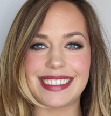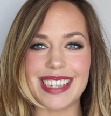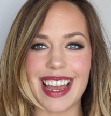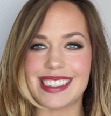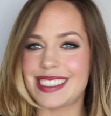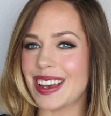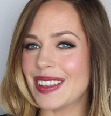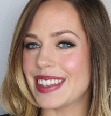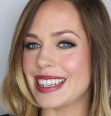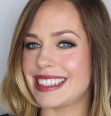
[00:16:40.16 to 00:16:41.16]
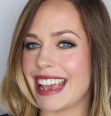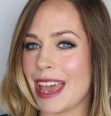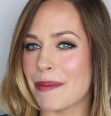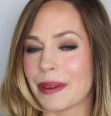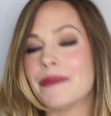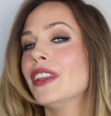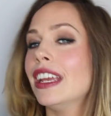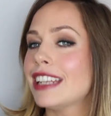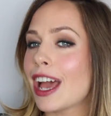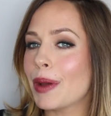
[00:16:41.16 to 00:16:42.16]
just on the
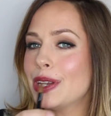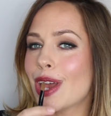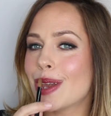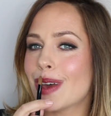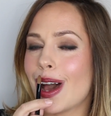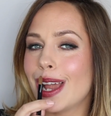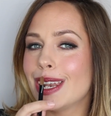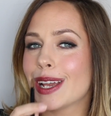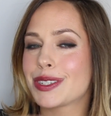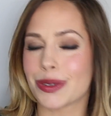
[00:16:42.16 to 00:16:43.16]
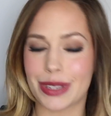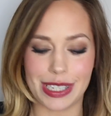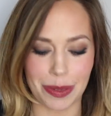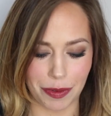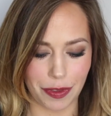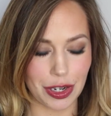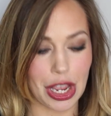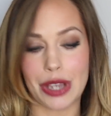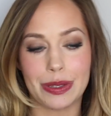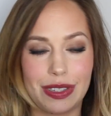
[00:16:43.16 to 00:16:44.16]
tip. Now I know the highlighter on the tip of the
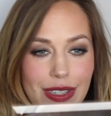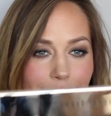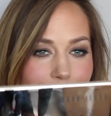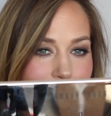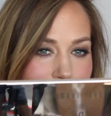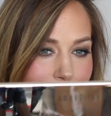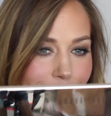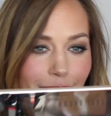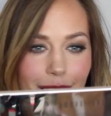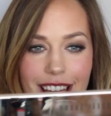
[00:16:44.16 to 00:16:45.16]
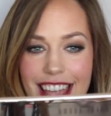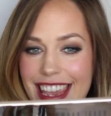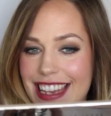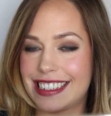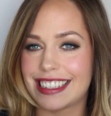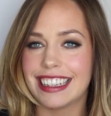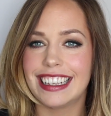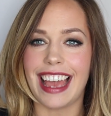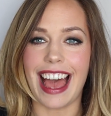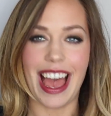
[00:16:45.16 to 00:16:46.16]
nose does divide
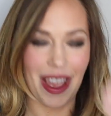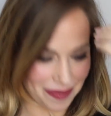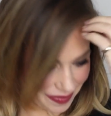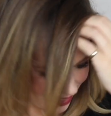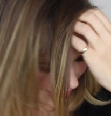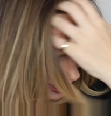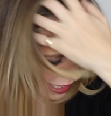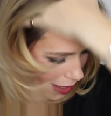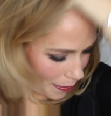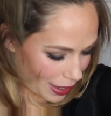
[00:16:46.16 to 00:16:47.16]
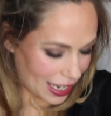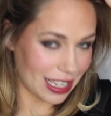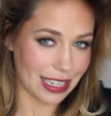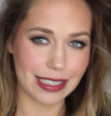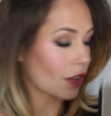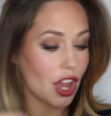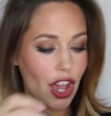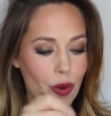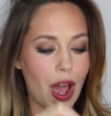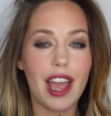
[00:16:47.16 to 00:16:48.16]
opinions.
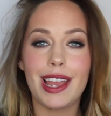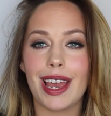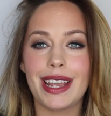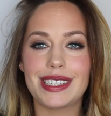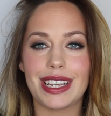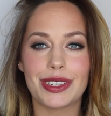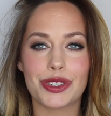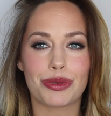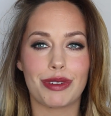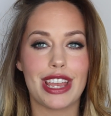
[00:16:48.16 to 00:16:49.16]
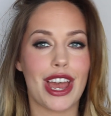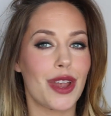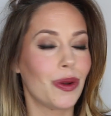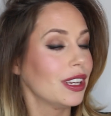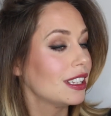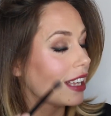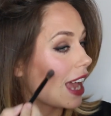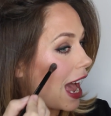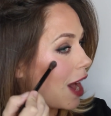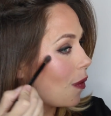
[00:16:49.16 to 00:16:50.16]
Oh, highlighting trio,
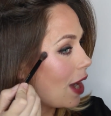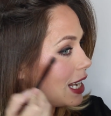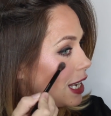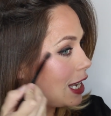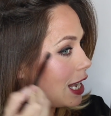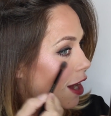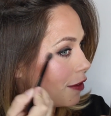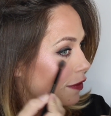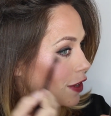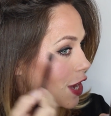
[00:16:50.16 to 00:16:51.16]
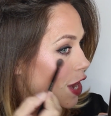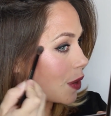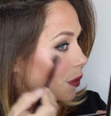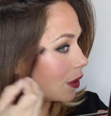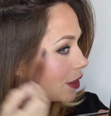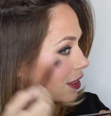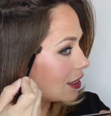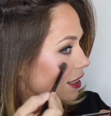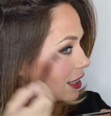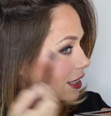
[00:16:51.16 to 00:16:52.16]
how I love you.
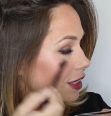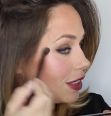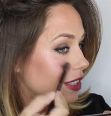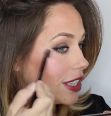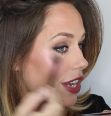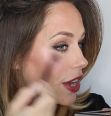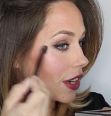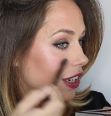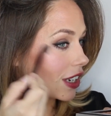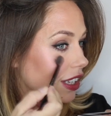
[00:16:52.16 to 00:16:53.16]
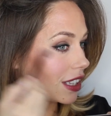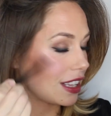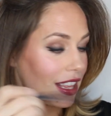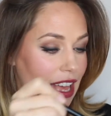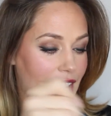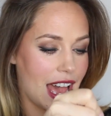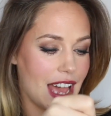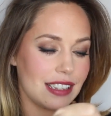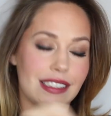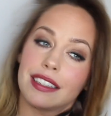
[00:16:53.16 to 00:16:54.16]
Look
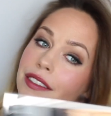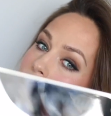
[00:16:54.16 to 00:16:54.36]
at